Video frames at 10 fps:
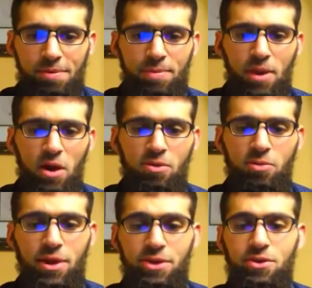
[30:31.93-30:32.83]
of
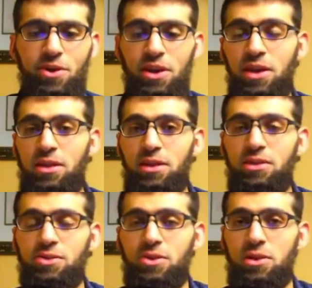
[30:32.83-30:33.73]
what your healing
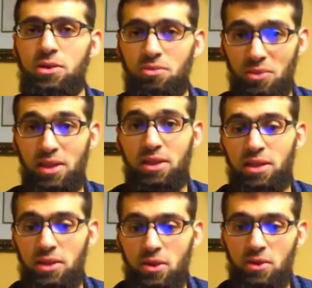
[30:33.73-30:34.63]
journey really
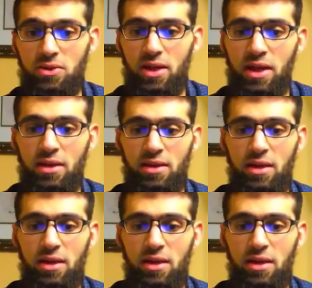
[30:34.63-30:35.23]
looks like